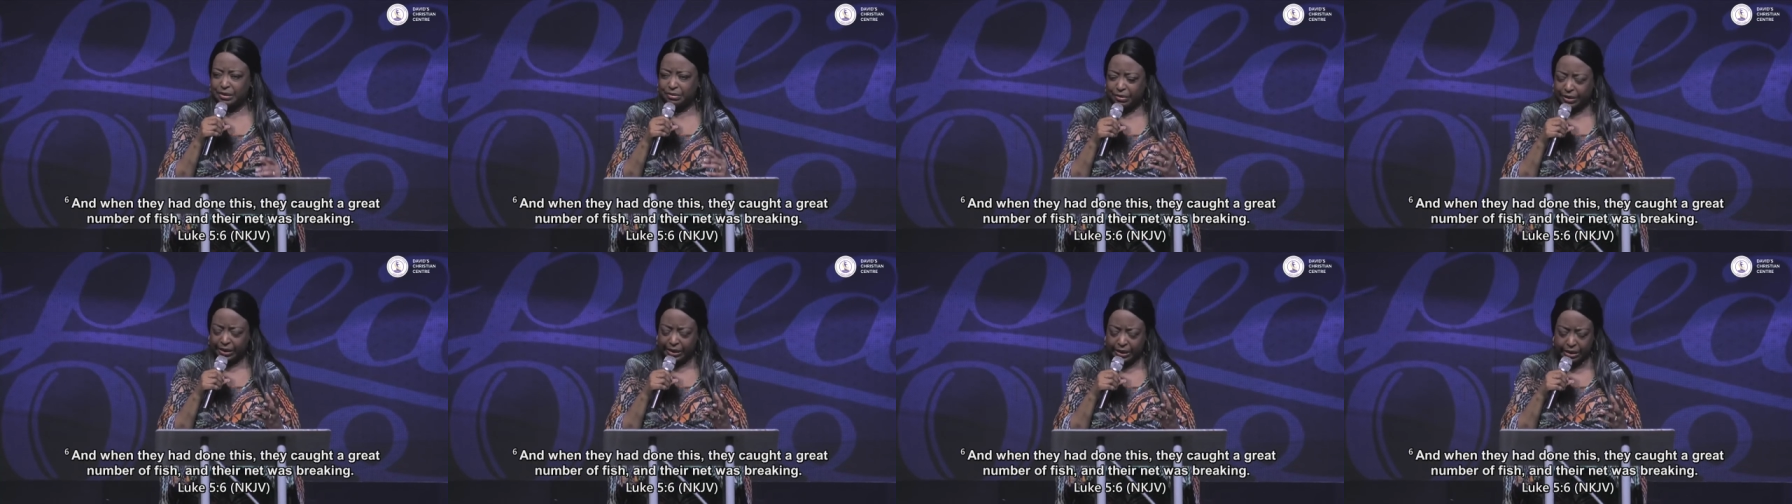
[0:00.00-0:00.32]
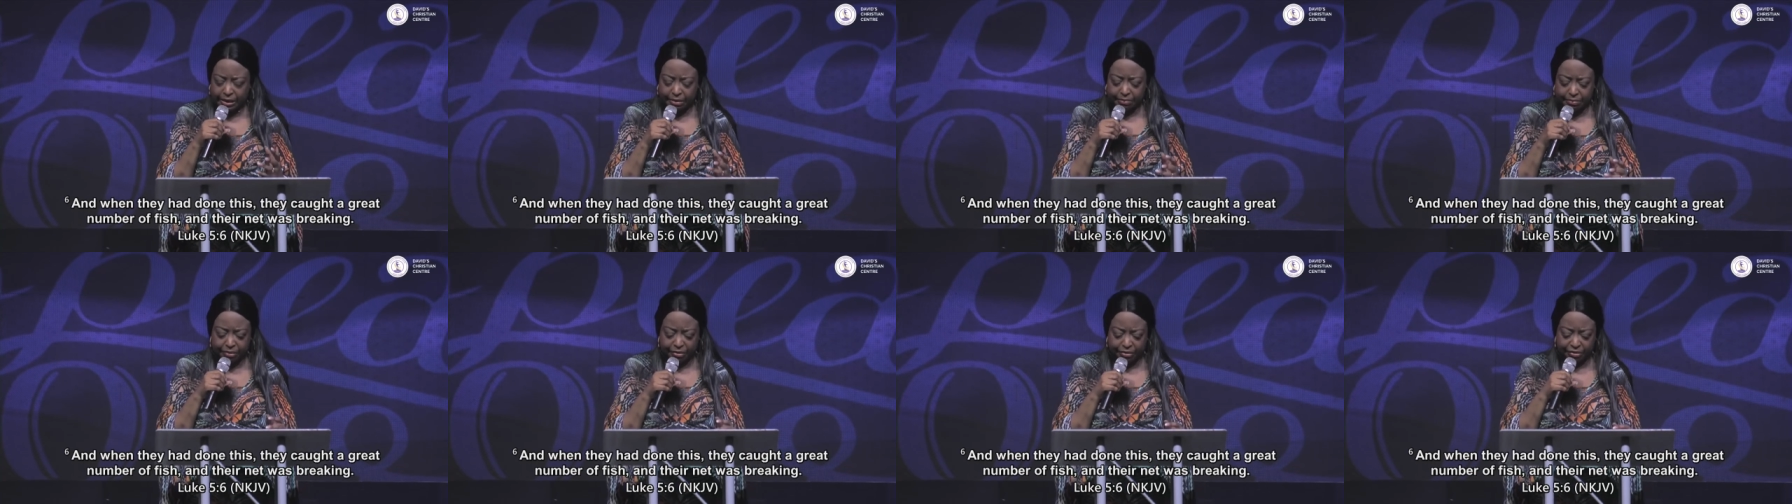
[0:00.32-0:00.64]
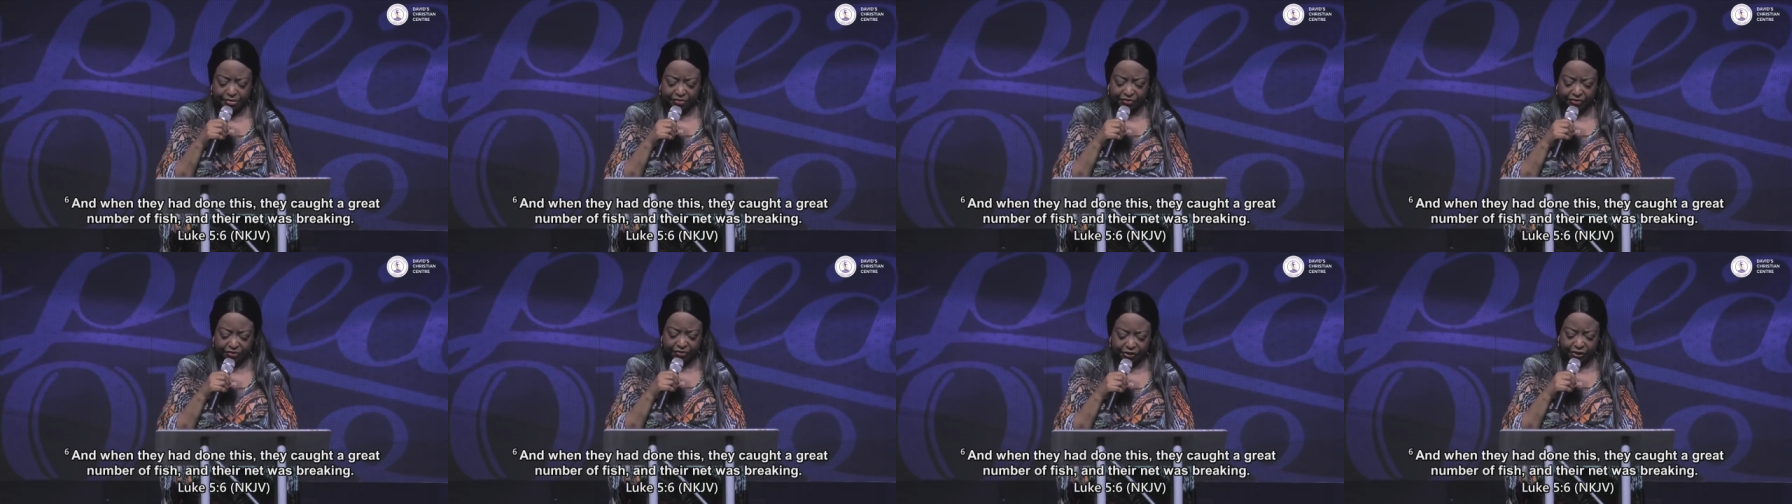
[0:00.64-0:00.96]
a great
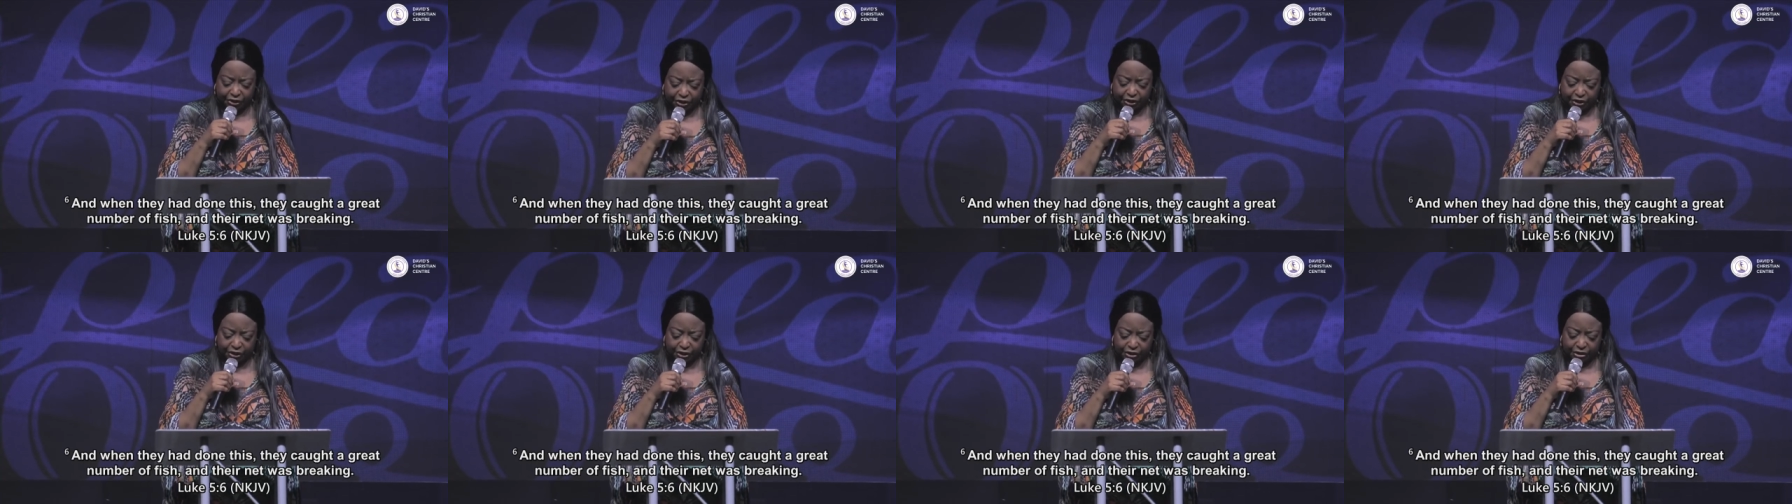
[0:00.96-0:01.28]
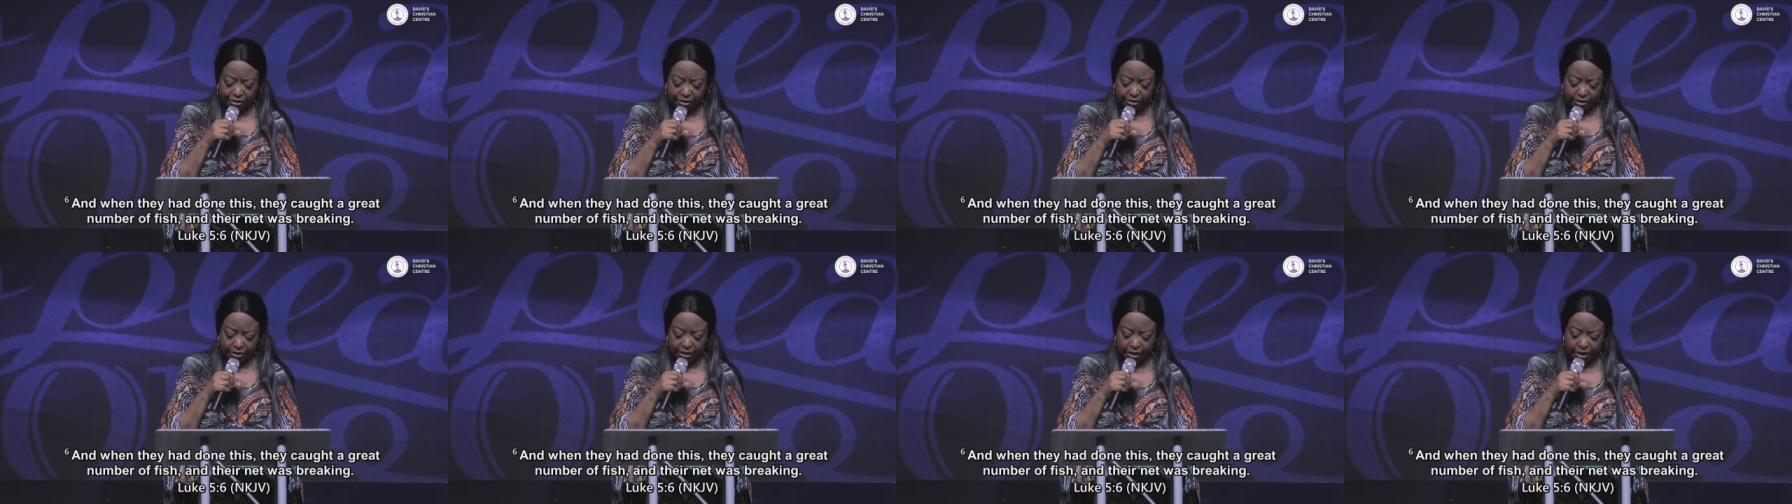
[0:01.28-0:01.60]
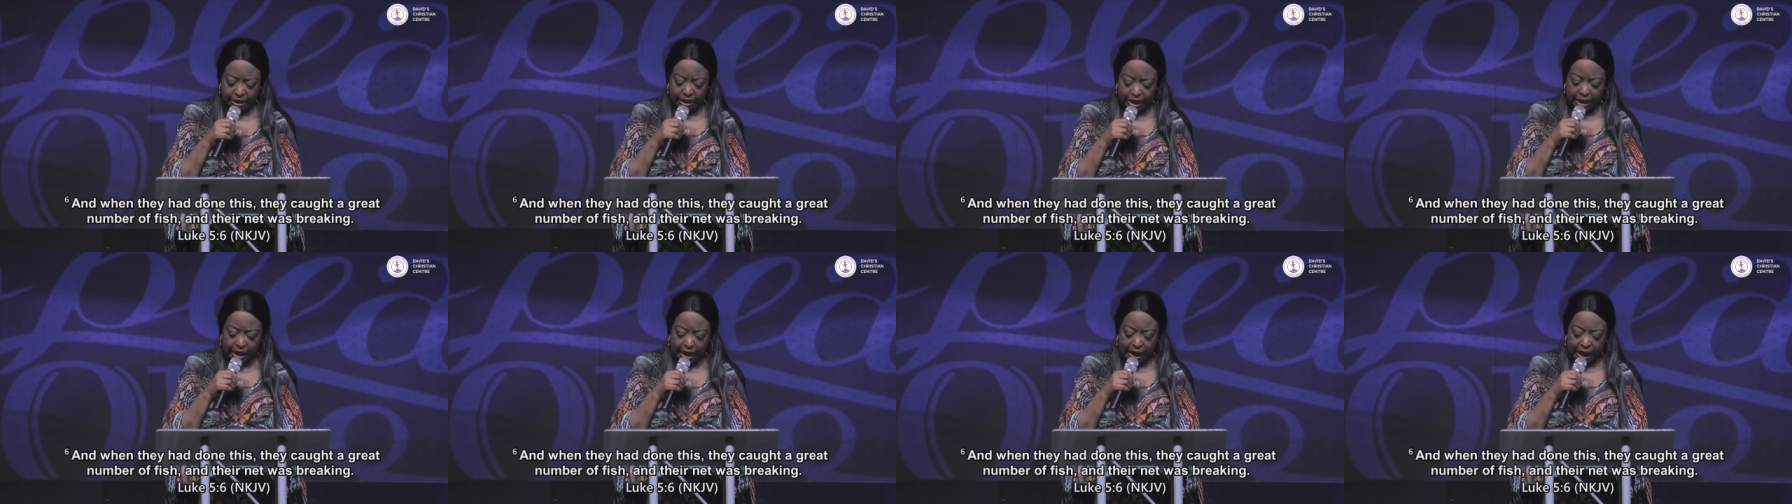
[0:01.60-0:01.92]
number of fish,
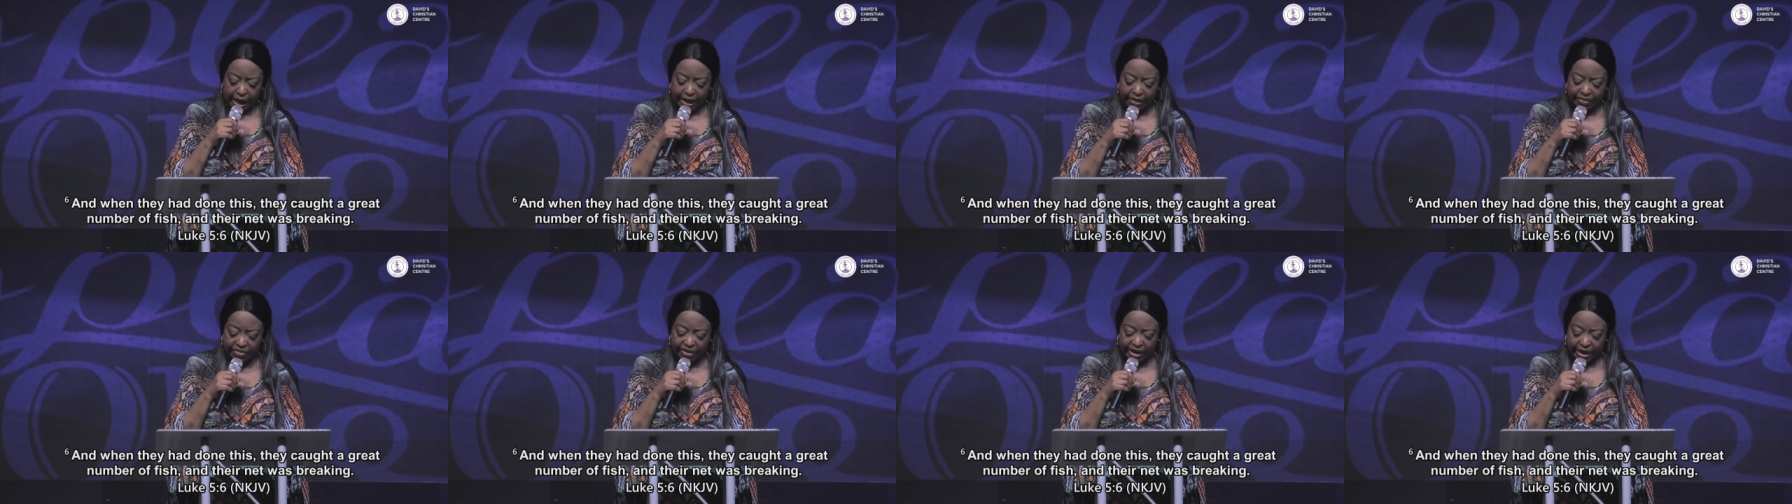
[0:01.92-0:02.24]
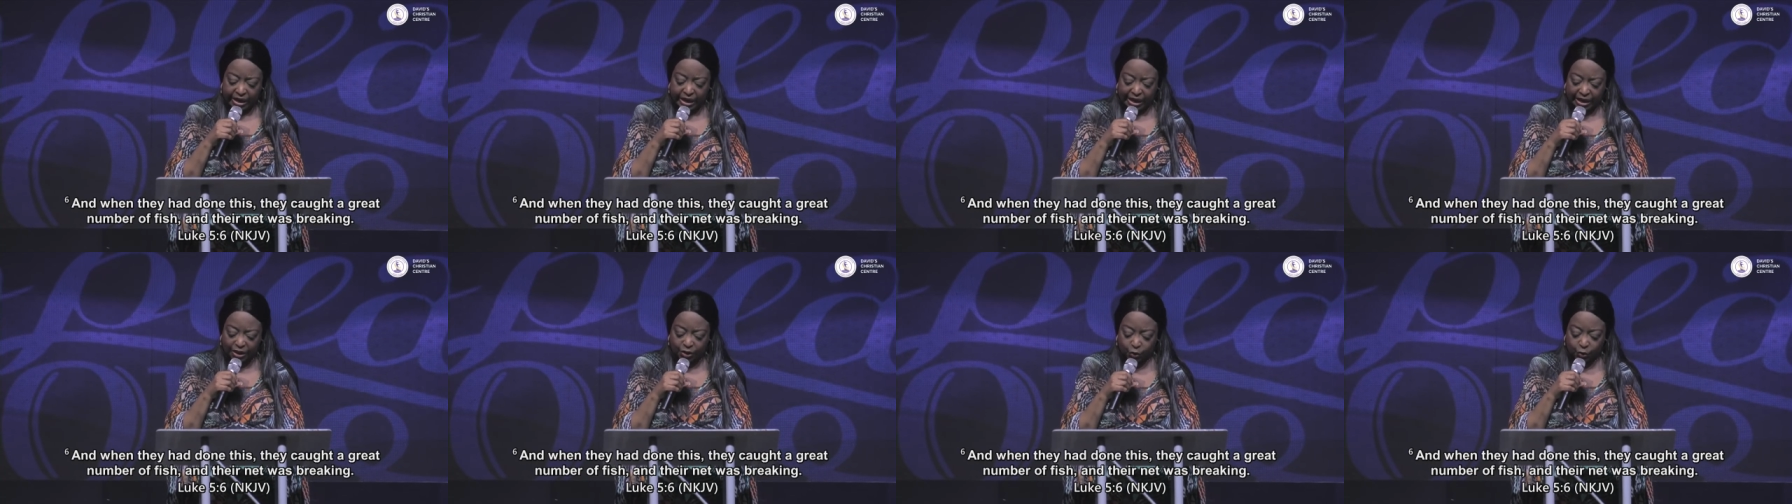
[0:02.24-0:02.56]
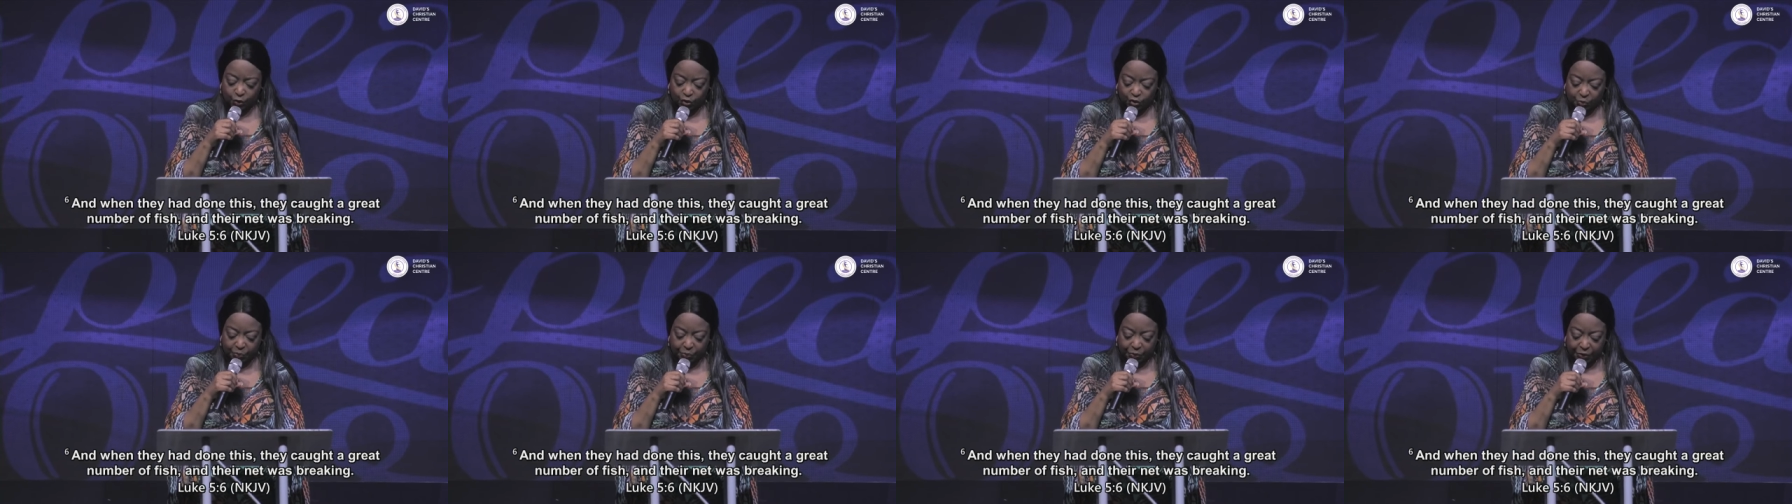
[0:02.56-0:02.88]
and their
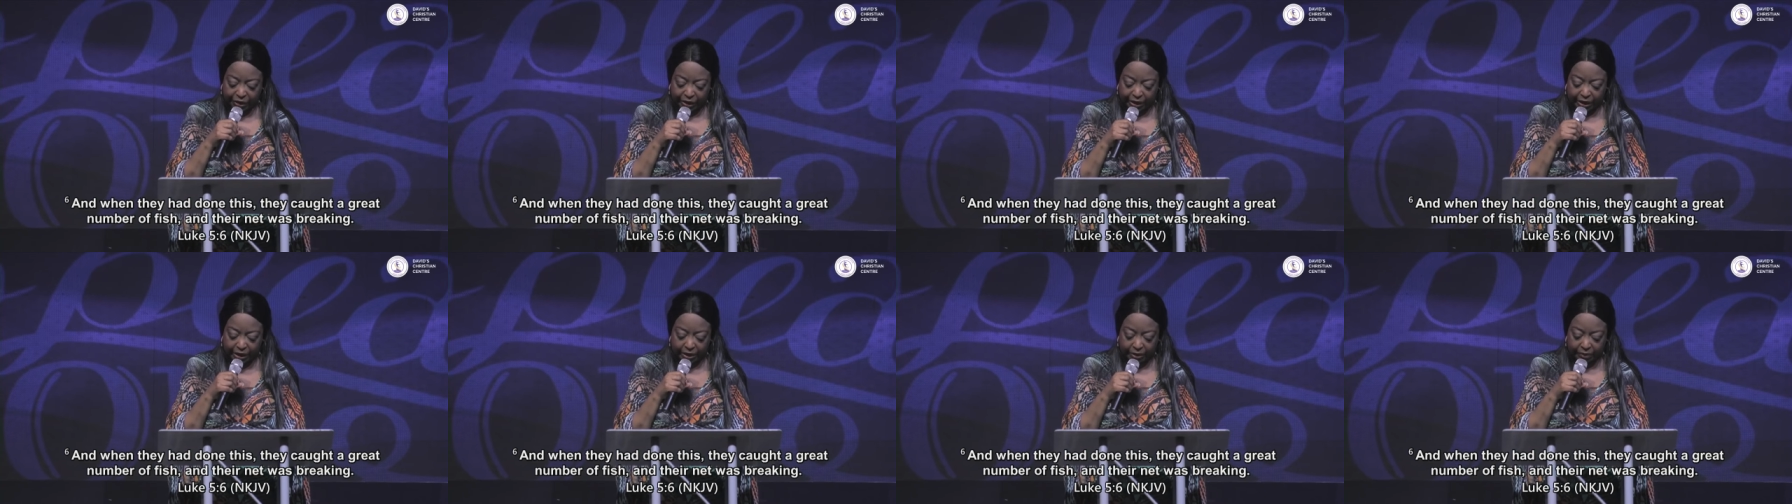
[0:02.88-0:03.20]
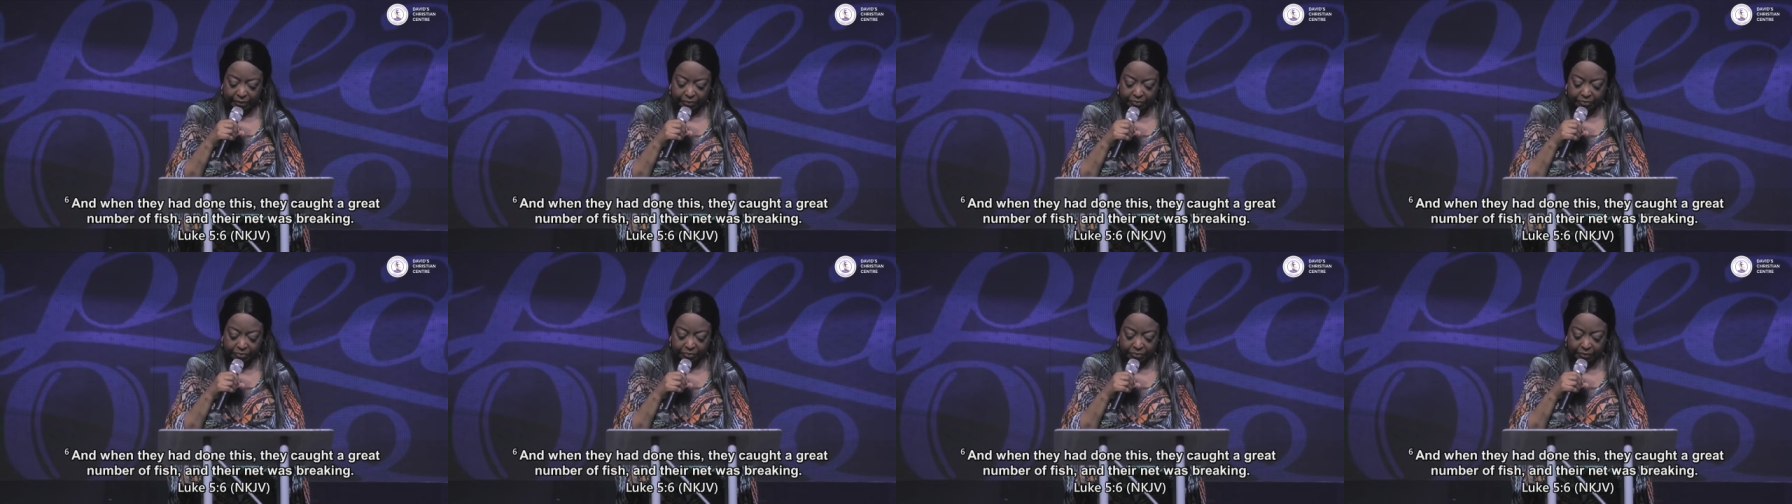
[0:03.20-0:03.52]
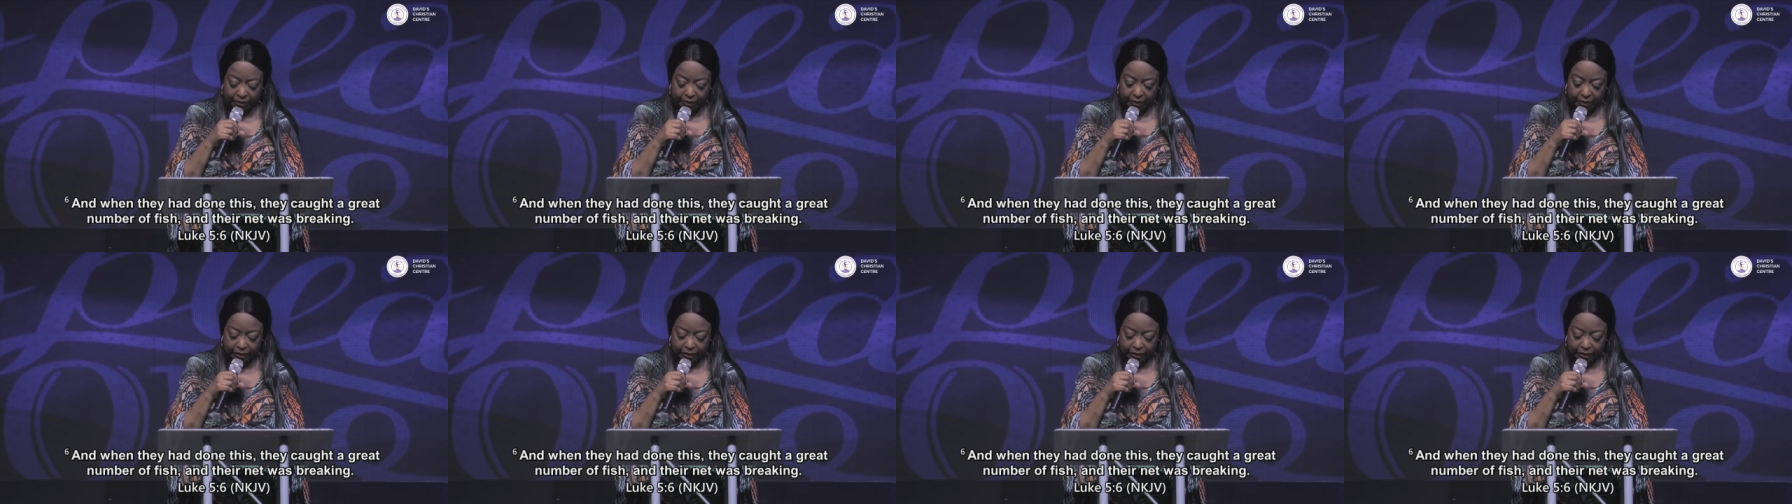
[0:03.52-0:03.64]
net was breaking